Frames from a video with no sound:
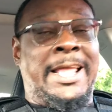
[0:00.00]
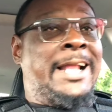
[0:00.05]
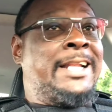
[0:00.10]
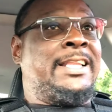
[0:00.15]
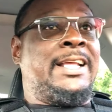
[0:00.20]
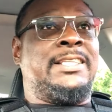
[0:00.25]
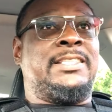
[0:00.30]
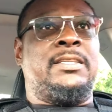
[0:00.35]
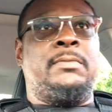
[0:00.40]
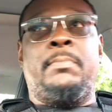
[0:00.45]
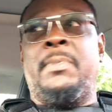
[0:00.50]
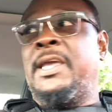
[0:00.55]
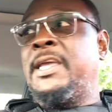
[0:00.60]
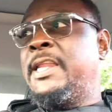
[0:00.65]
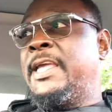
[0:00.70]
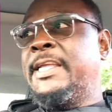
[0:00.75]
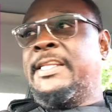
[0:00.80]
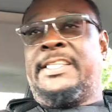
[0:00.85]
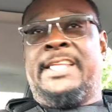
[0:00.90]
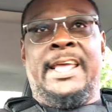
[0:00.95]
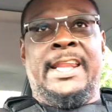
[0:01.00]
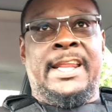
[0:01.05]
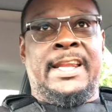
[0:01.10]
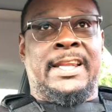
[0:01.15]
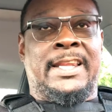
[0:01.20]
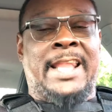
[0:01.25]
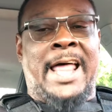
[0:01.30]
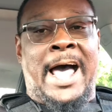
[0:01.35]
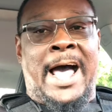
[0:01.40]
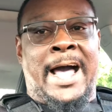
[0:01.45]
That doesn't mean he
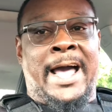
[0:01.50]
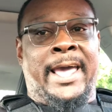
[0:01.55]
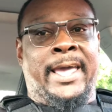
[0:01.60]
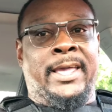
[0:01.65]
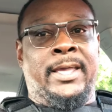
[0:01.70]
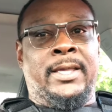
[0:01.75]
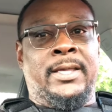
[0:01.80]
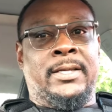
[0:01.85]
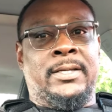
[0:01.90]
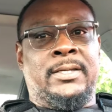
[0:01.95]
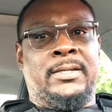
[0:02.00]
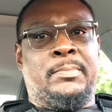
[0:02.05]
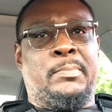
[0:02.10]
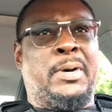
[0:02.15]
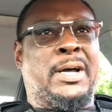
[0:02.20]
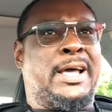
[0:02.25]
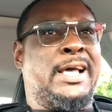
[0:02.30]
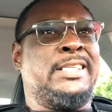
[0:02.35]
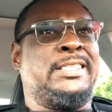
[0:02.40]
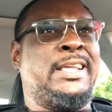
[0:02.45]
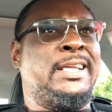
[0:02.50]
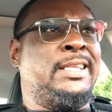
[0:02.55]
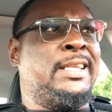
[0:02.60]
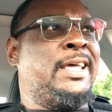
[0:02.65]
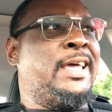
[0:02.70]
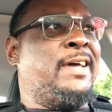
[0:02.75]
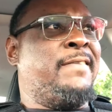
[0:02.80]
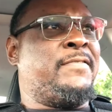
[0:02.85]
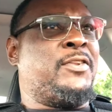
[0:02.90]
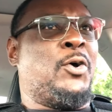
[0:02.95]
didn't lie because he
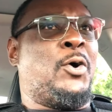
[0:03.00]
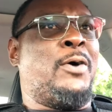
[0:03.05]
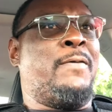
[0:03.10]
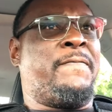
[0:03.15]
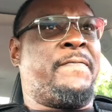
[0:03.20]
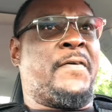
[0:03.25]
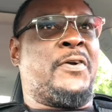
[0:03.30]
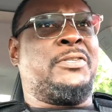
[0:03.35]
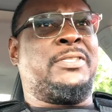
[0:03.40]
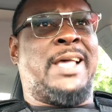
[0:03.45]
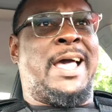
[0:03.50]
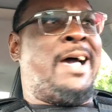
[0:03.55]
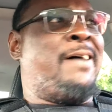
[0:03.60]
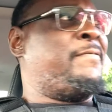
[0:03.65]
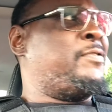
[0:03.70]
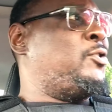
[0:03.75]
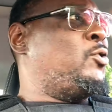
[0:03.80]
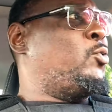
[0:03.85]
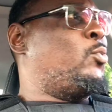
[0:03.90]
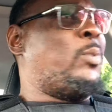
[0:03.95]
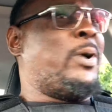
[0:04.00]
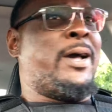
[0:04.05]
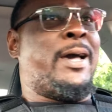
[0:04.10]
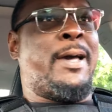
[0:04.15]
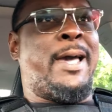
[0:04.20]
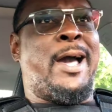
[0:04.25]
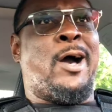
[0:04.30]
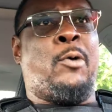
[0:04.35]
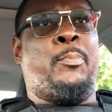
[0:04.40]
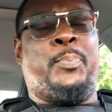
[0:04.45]
lived on First Avenue
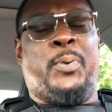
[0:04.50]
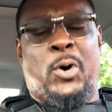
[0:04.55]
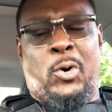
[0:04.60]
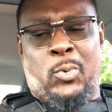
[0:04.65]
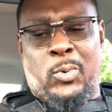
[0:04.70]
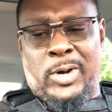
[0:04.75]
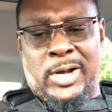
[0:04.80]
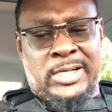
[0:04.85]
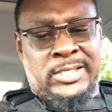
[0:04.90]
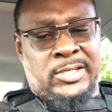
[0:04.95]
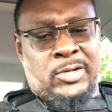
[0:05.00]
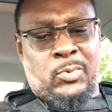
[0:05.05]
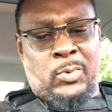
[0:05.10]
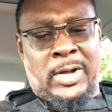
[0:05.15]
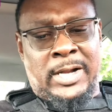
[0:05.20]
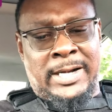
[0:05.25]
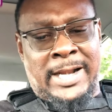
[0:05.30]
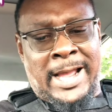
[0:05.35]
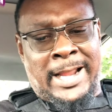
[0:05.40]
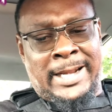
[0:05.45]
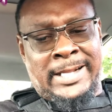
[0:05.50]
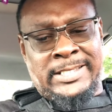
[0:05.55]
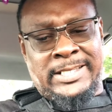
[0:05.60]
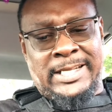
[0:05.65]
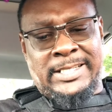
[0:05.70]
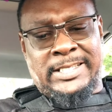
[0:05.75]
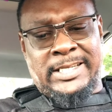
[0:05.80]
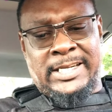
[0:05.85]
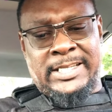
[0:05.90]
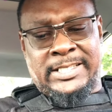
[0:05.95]
where Alpo was or whatnot. Let's
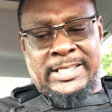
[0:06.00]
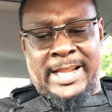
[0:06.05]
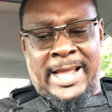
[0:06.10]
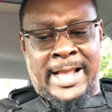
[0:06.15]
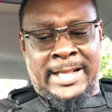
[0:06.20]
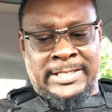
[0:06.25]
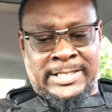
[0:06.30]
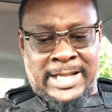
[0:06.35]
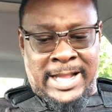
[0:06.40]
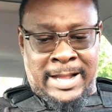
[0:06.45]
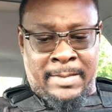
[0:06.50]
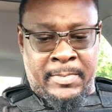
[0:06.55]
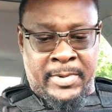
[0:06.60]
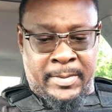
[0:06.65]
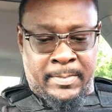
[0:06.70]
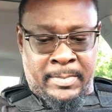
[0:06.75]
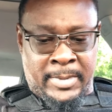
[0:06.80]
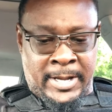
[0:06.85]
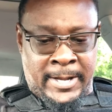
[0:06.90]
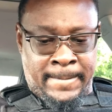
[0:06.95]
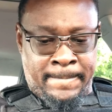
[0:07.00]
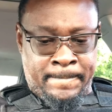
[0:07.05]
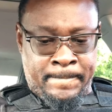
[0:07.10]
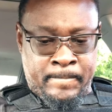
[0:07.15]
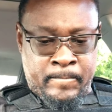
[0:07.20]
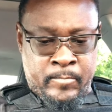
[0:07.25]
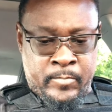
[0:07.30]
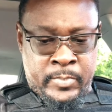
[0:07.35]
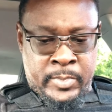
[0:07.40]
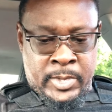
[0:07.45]
get to this last comment, man.
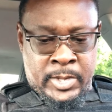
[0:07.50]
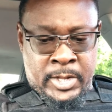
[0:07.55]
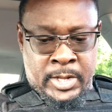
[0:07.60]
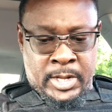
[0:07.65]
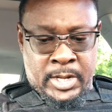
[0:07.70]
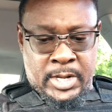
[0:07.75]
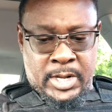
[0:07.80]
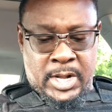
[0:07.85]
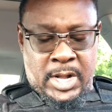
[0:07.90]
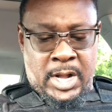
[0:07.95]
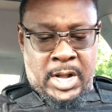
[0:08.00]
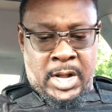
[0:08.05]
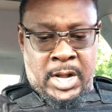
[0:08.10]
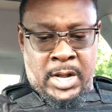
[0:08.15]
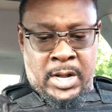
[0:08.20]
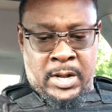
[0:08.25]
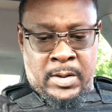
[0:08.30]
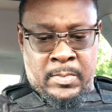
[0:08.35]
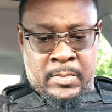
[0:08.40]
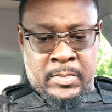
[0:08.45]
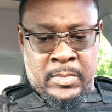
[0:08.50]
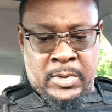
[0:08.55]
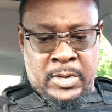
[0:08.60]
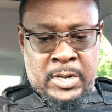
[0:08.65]
Uh,